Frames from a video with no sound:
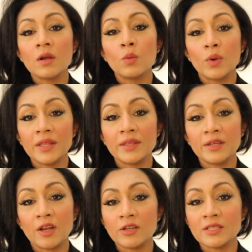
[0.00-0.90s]
with a
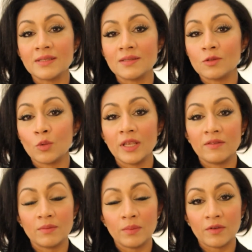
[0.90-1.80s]
narcissist or
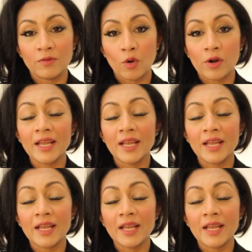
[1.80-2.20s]
even before.